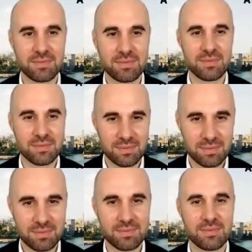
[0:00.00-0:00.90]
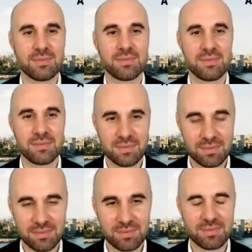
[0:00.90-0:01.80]

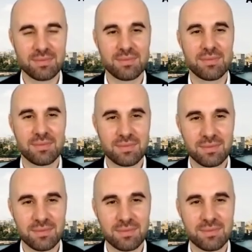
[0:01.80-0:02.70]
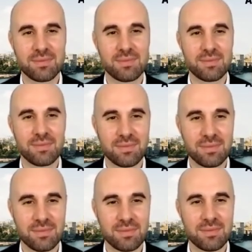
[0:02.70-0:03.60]

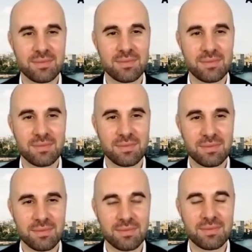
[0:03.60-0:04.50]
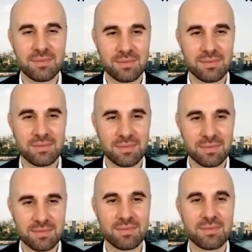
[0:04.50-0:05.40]

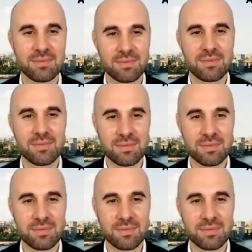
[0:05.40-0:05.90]
No words are spoken by the person on screen.